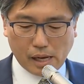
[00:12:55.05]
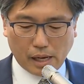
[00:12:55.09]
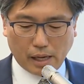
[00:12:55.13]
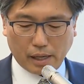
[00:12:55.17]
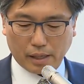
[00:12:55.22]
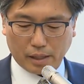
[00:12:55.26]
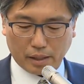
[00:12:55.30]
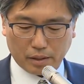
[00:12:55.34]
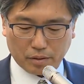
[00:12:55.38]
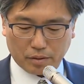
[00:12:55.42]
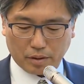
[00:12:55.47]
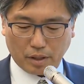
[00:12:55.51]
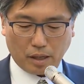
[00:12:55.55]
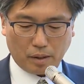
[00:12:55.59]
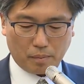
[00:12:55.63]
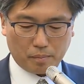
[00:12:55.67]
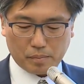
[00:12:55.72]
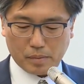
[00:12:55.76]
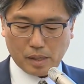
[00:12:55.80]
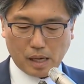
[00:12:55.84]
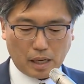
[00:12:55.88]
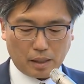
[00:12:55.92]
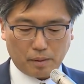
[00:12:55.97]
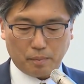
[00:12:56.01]
and
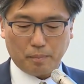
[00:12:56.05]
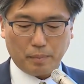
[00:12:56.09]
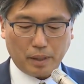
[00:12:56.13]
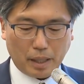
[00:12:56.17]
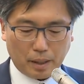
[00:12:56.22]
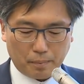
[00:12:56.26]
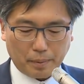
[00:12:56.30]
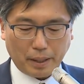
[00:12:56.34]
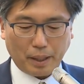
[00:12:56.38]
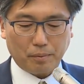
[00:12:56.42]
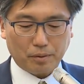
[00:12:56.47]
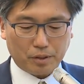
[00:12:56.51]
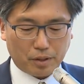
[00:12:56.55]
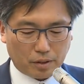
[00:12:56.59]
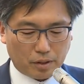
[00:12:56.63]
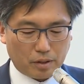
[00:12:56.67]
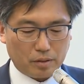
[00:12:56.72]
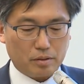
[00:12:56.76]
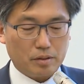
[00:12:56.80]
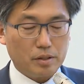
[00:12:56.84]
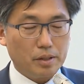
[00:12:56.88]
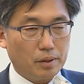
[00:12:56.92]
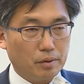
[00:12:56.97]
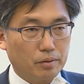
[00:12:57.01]
um, and be able to
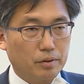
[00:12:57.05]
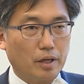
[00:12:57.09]
you know